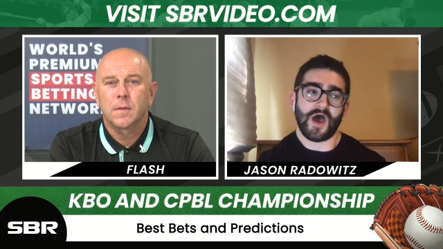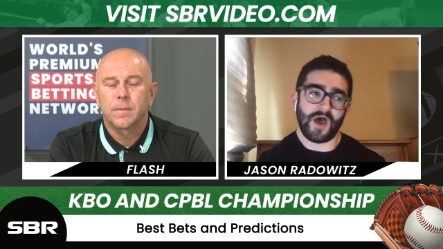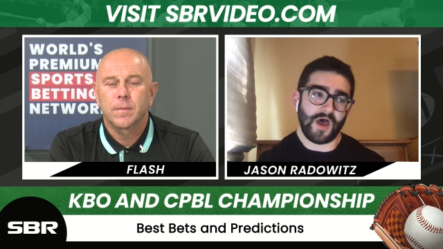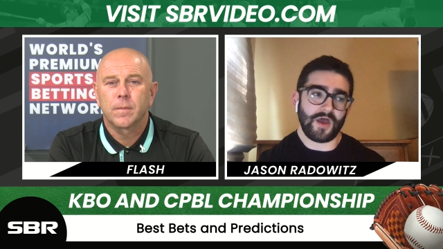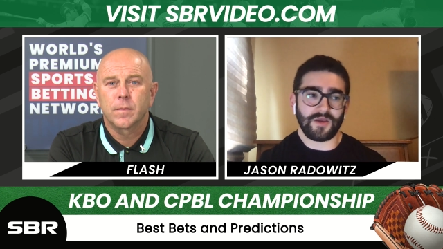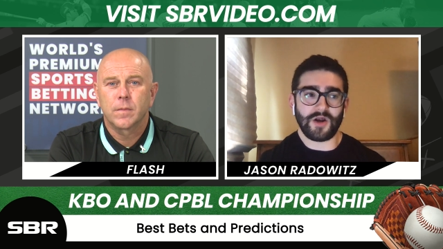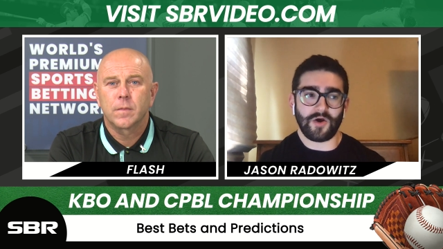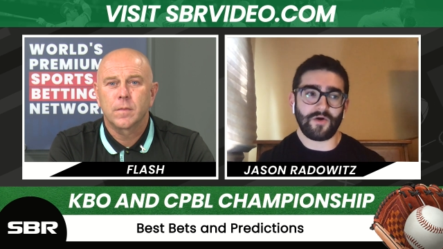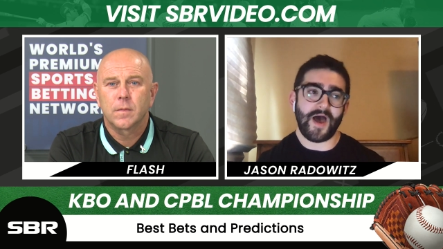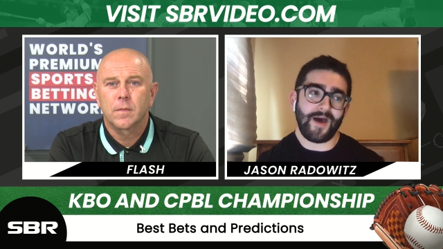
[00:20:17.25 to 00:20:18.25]

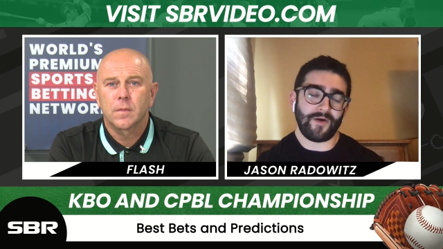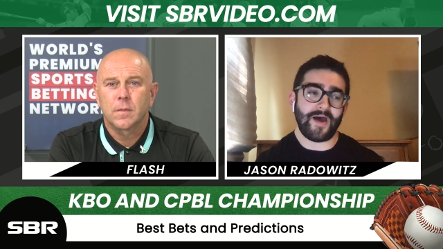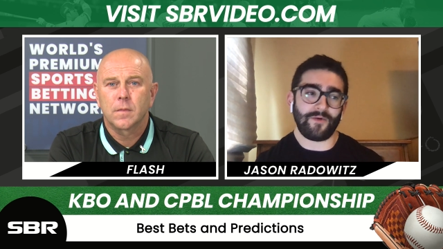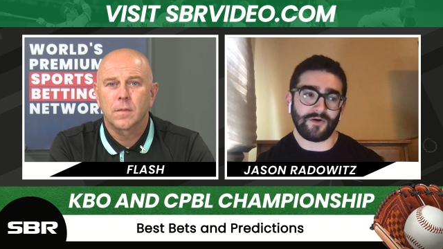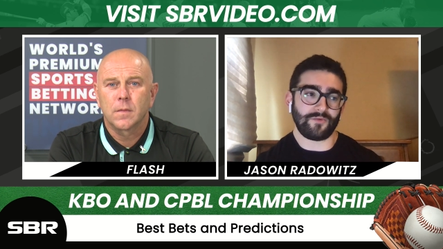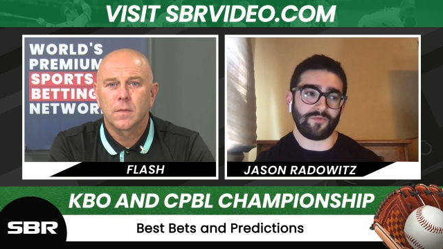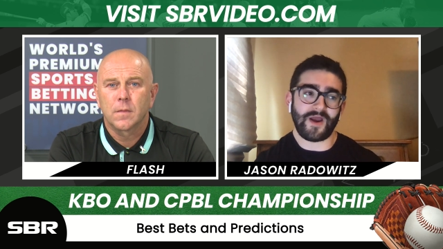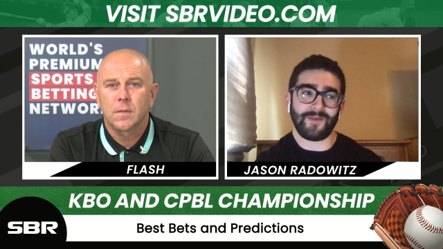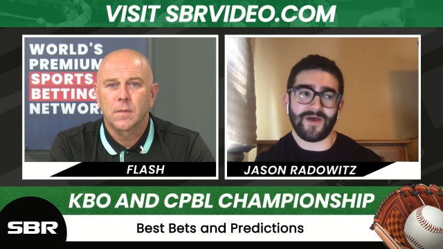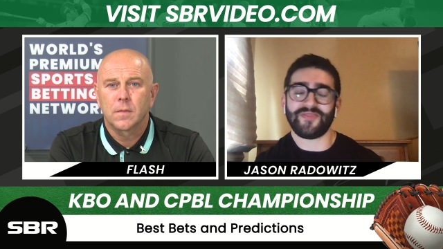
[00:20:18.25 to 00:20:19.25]
Speaker 1: I would
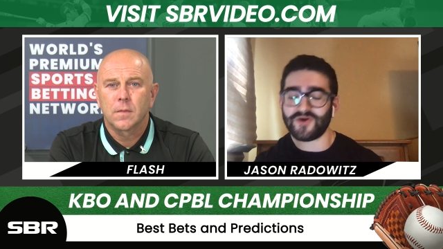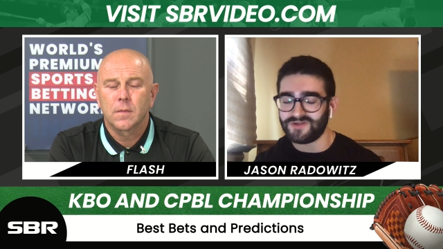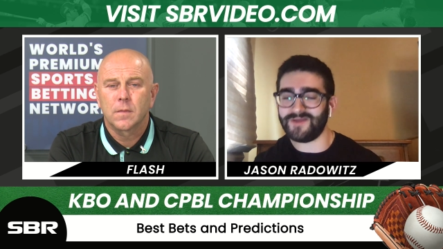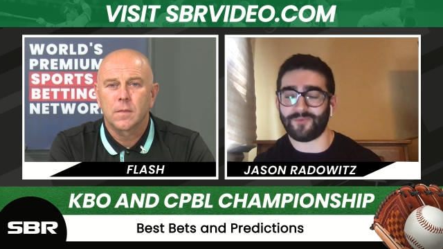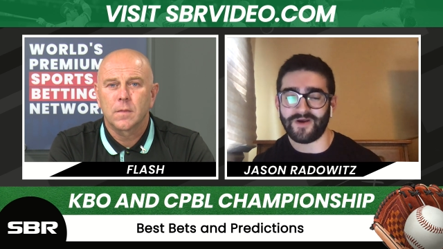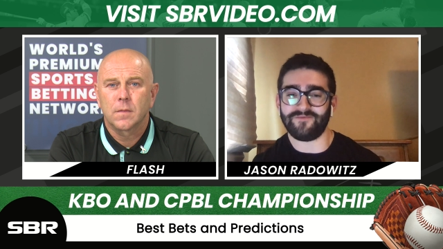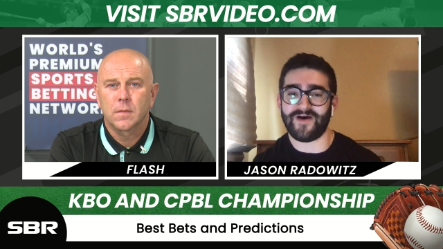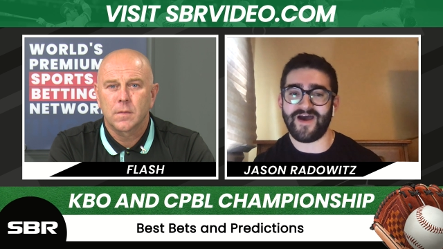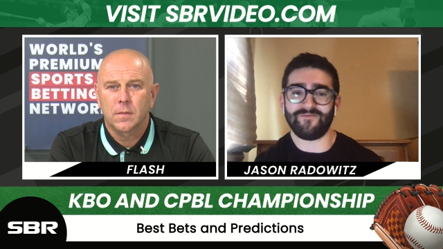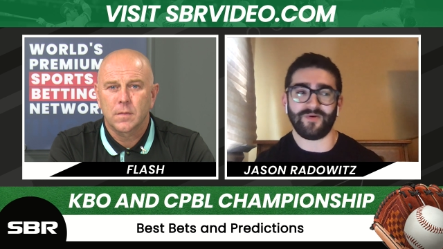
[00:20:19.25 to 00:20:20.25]
recommend
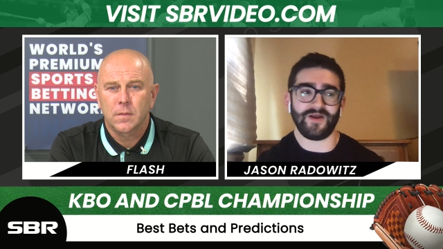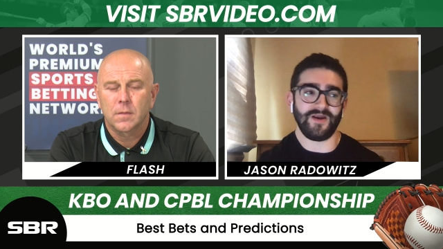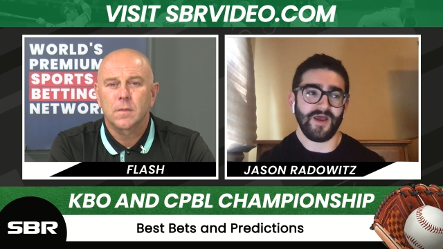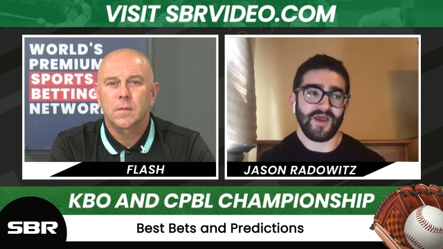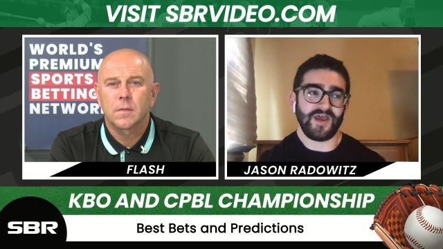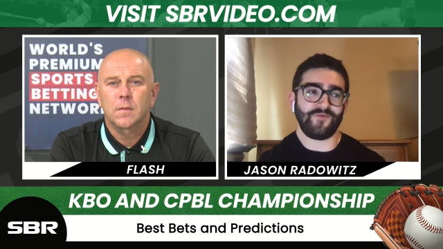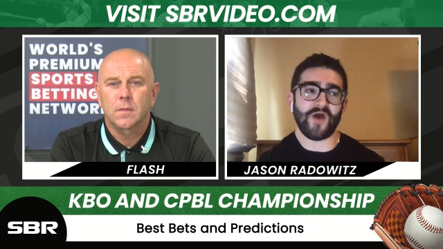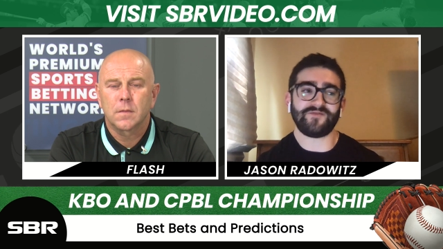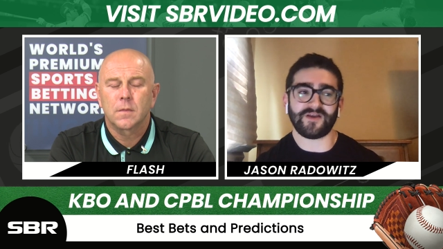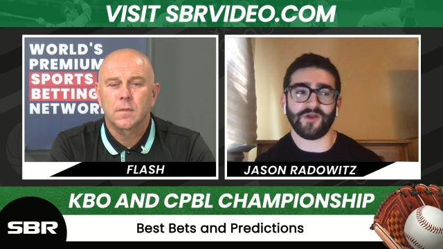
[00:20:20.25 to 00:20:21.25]
13.5, but if you
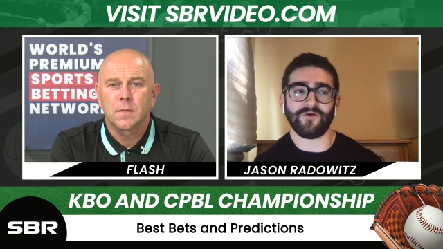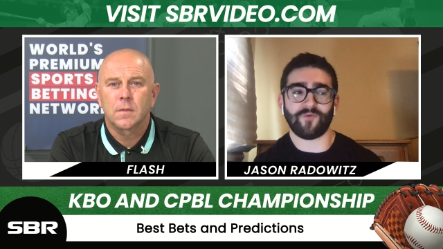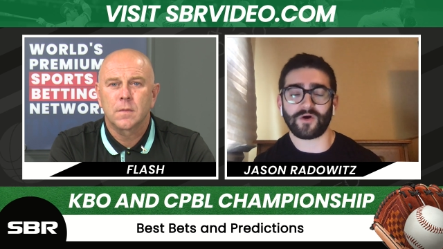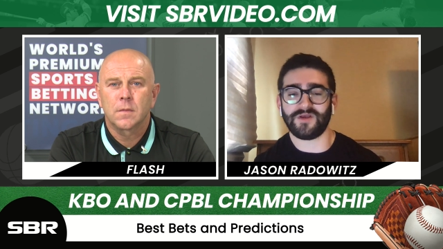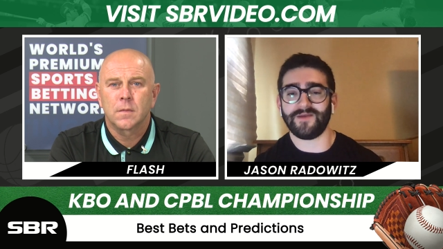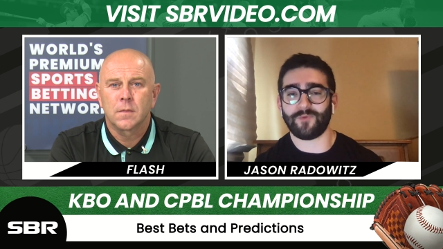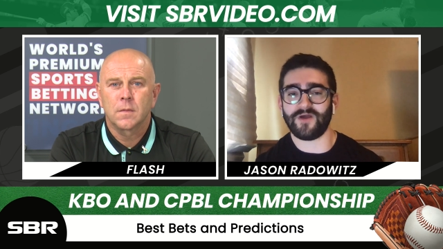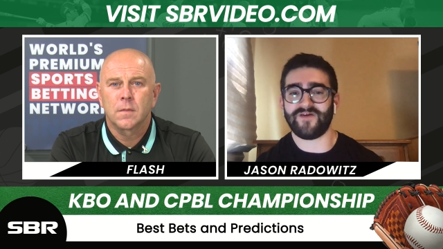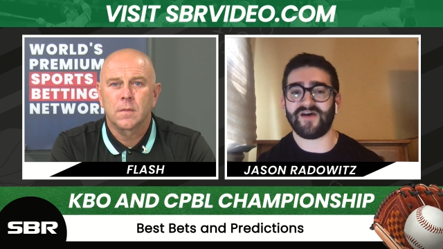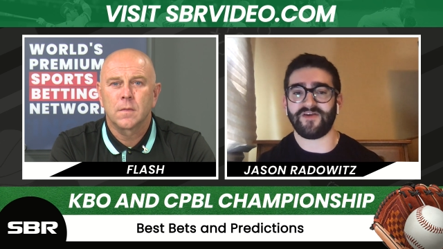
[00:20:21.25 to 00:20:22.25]
have to do
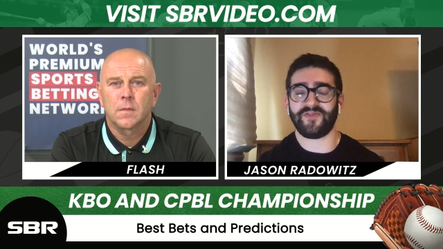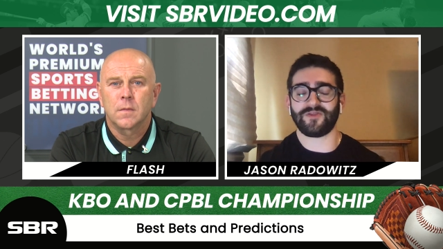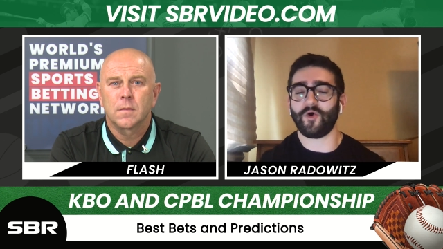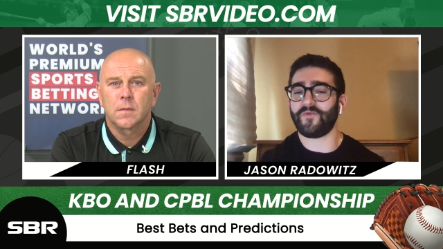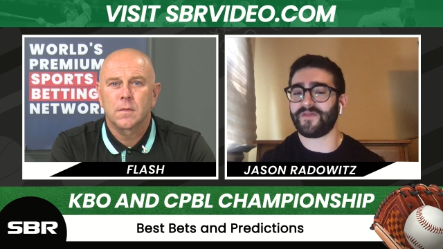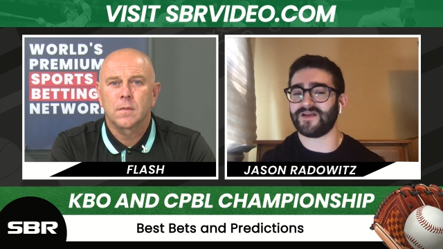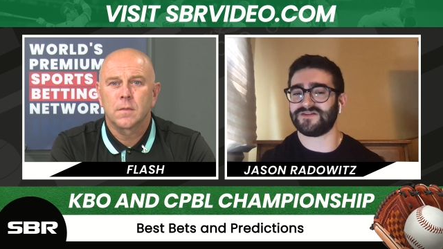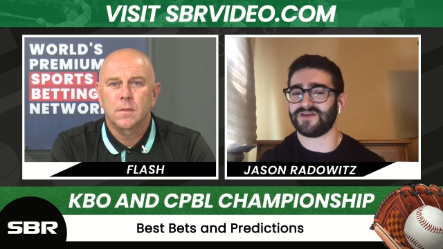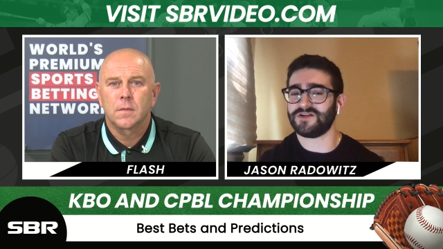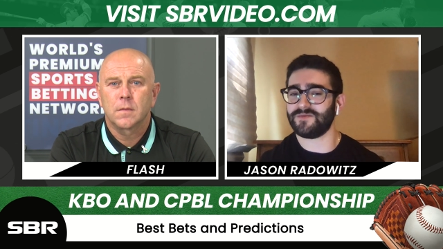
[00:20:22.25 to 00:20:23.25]
14.5, I don't think
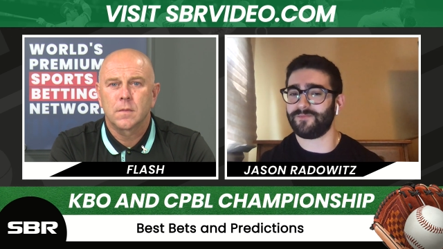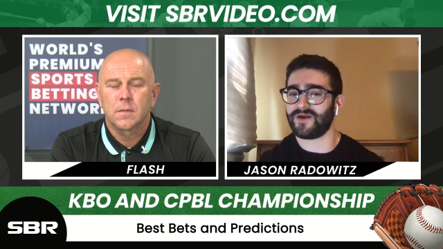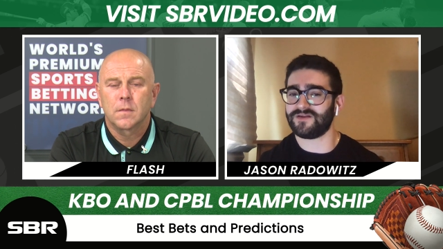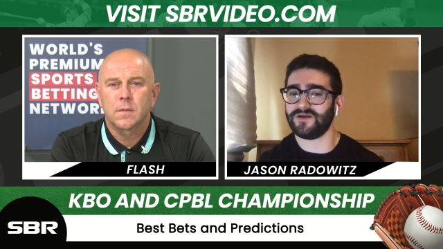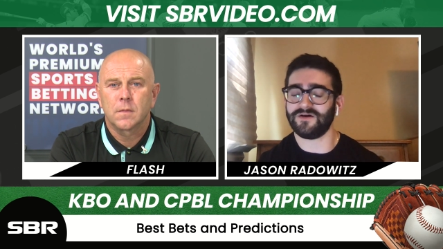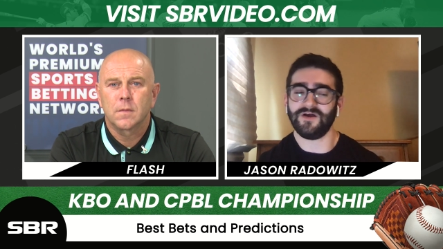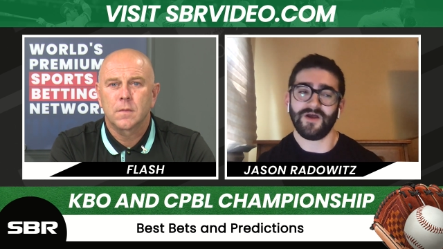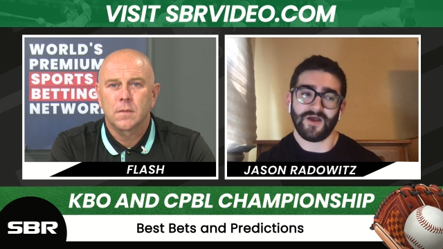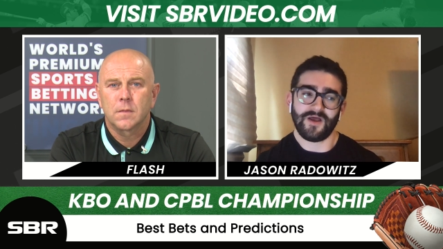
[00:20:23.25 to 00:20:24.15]
that's such a big deal.